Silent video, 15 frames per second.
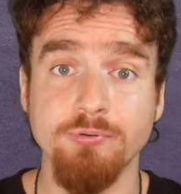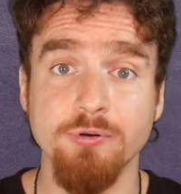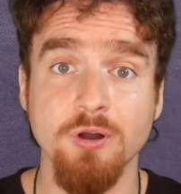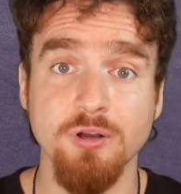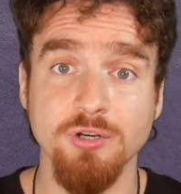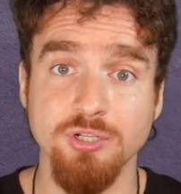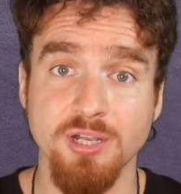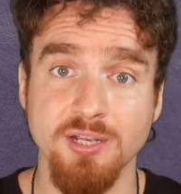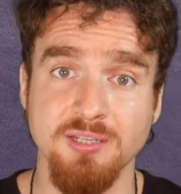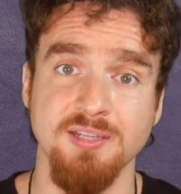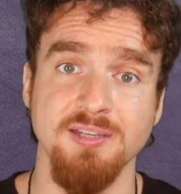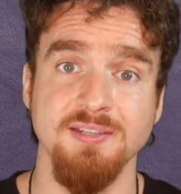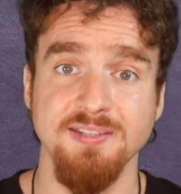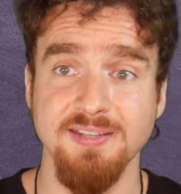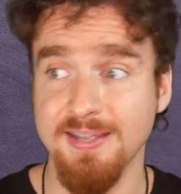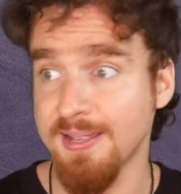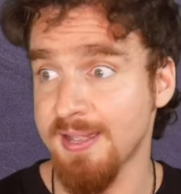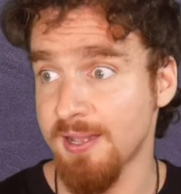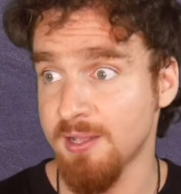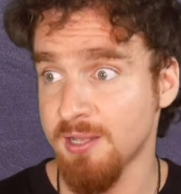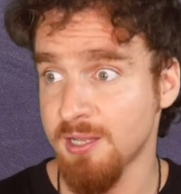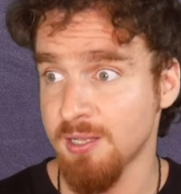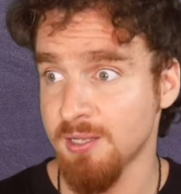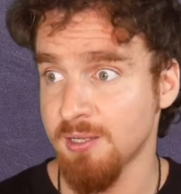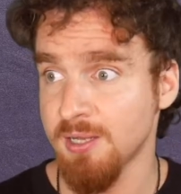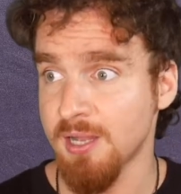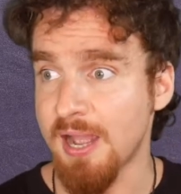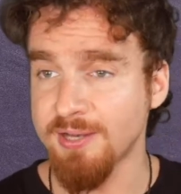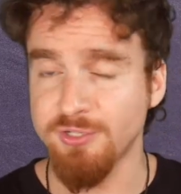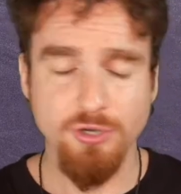of the project and say,
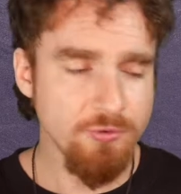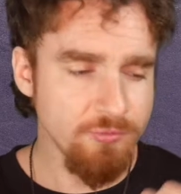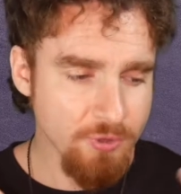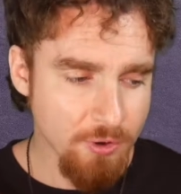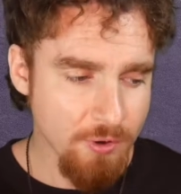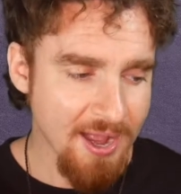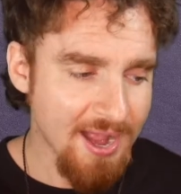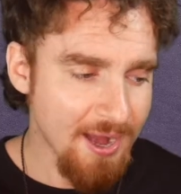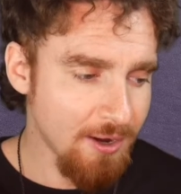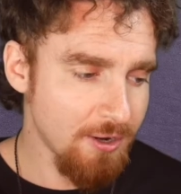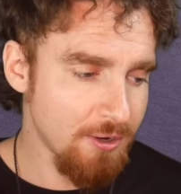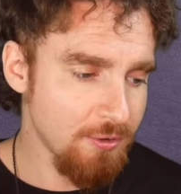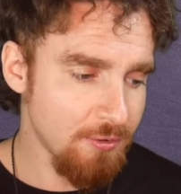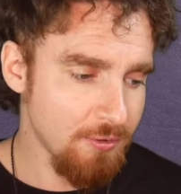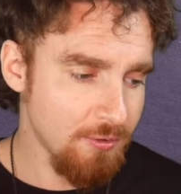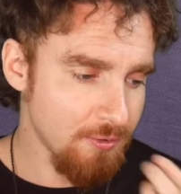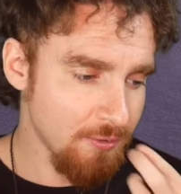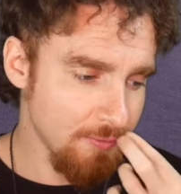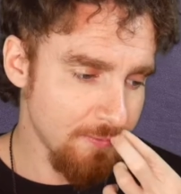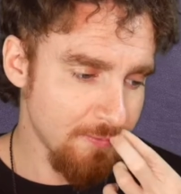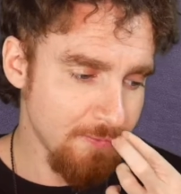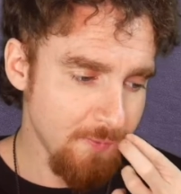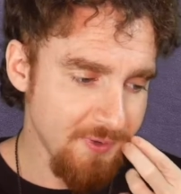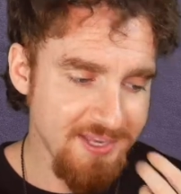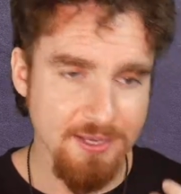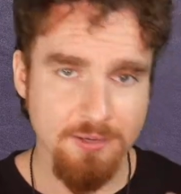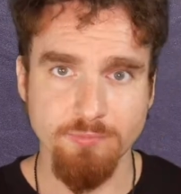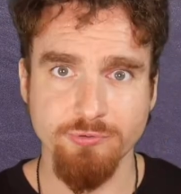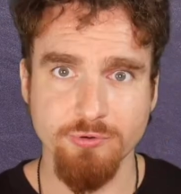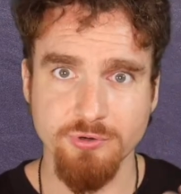I don't know how we
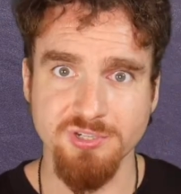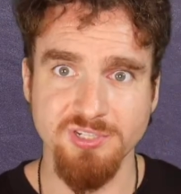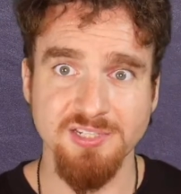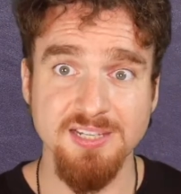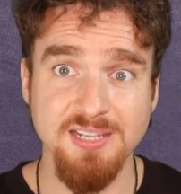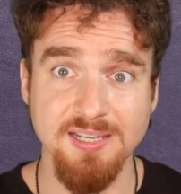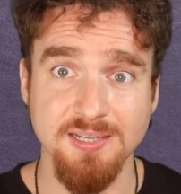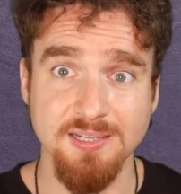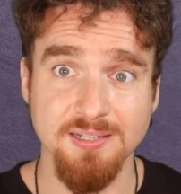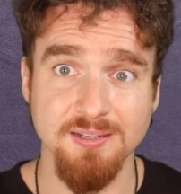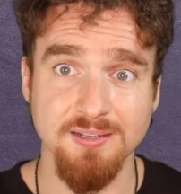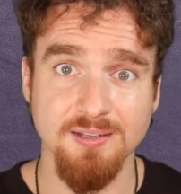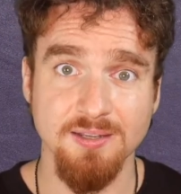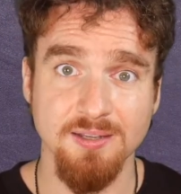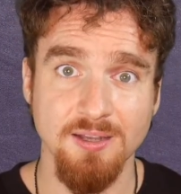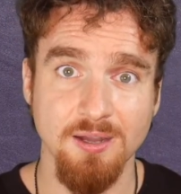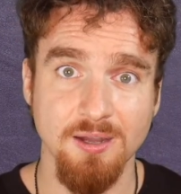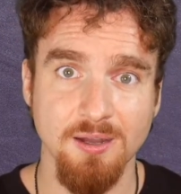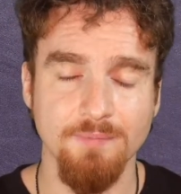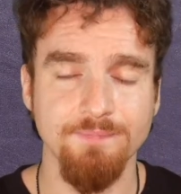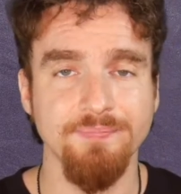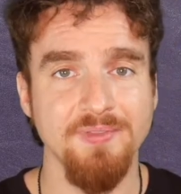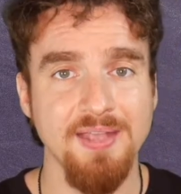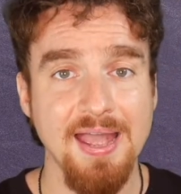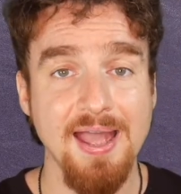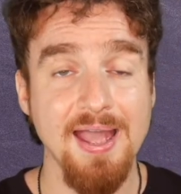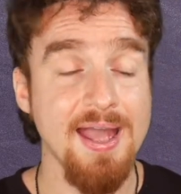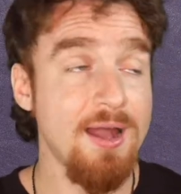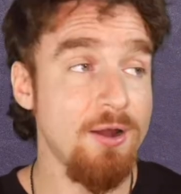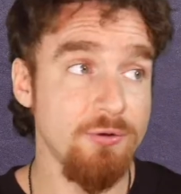can proceed.
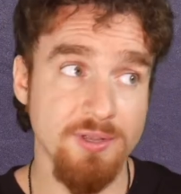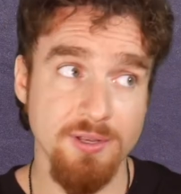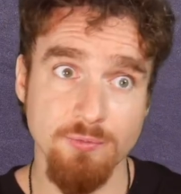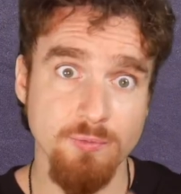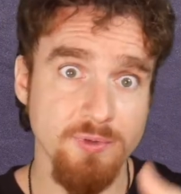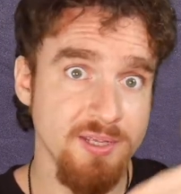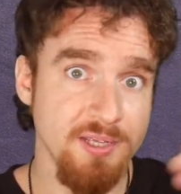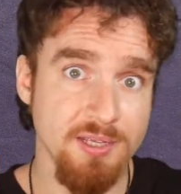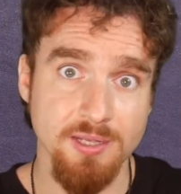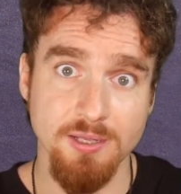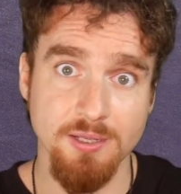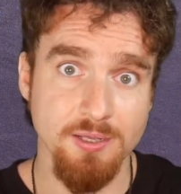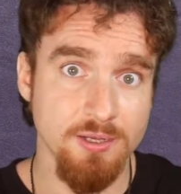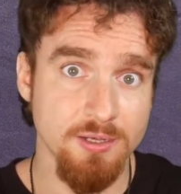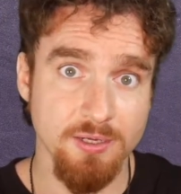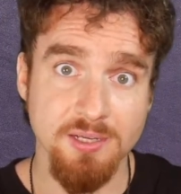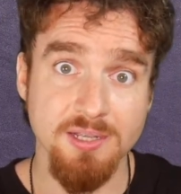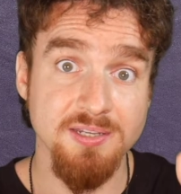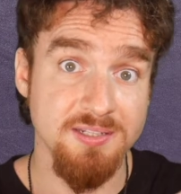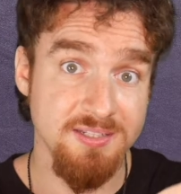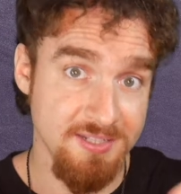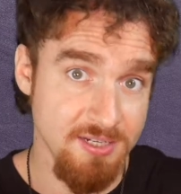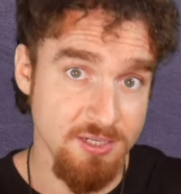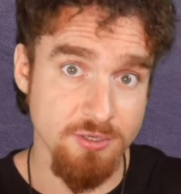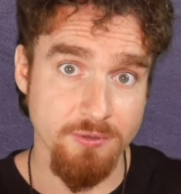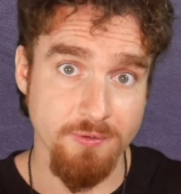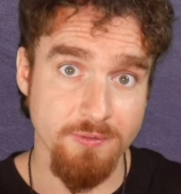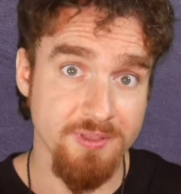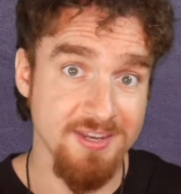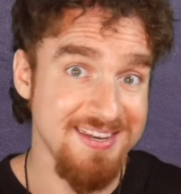How can we
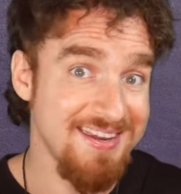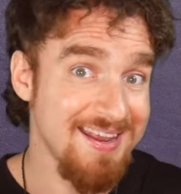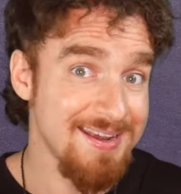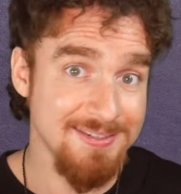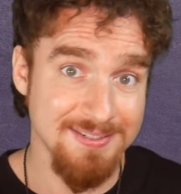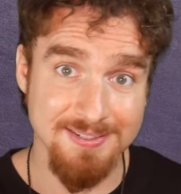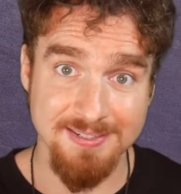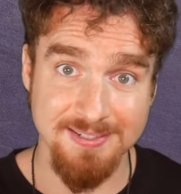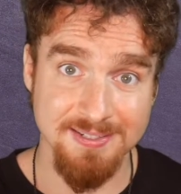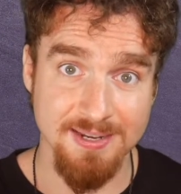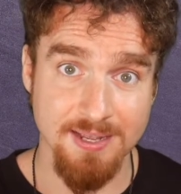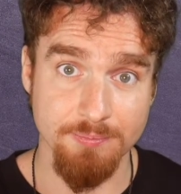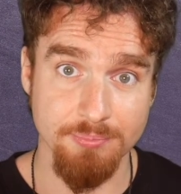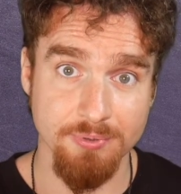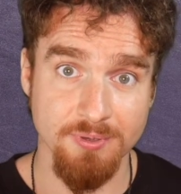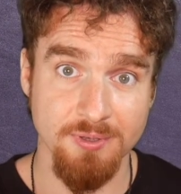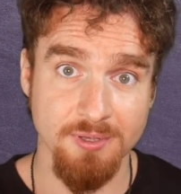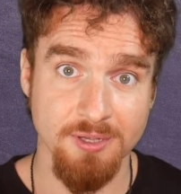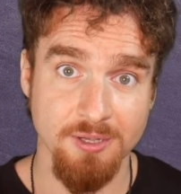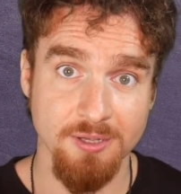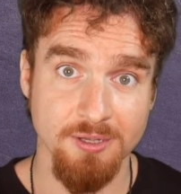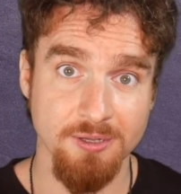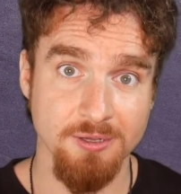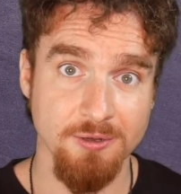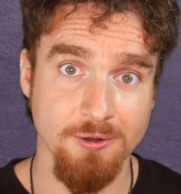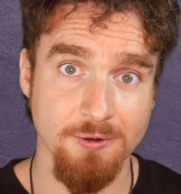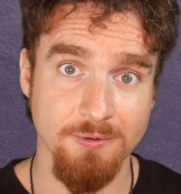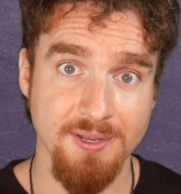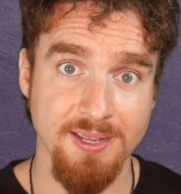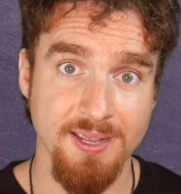continue the next step?
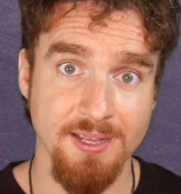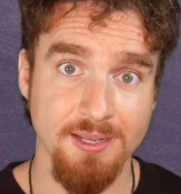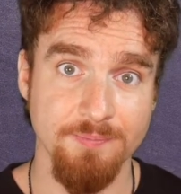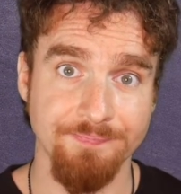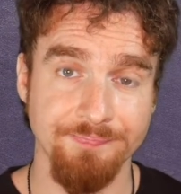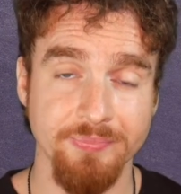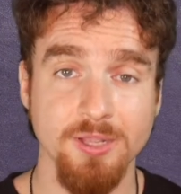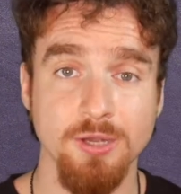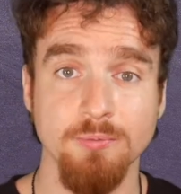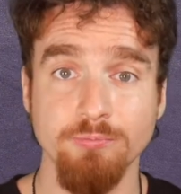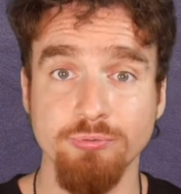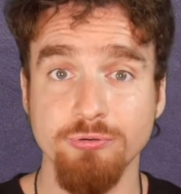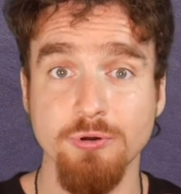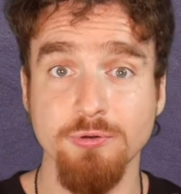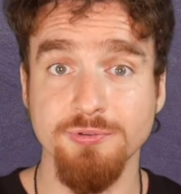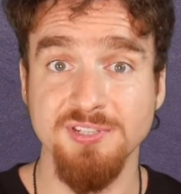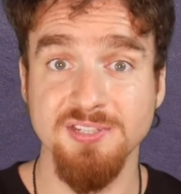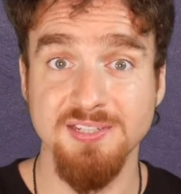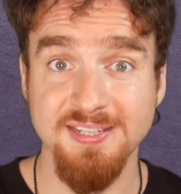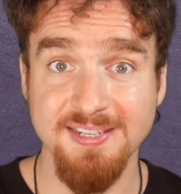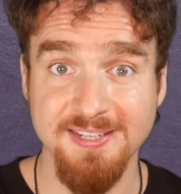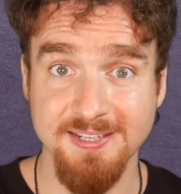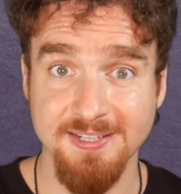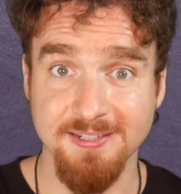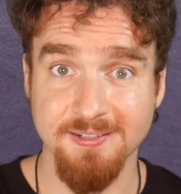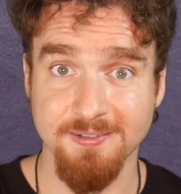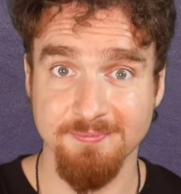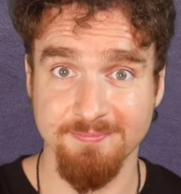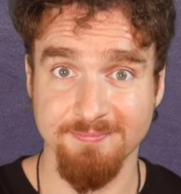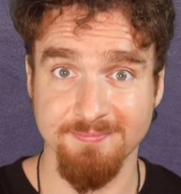Okay,
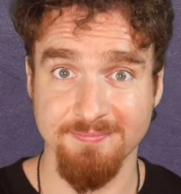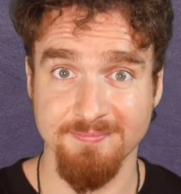proceed.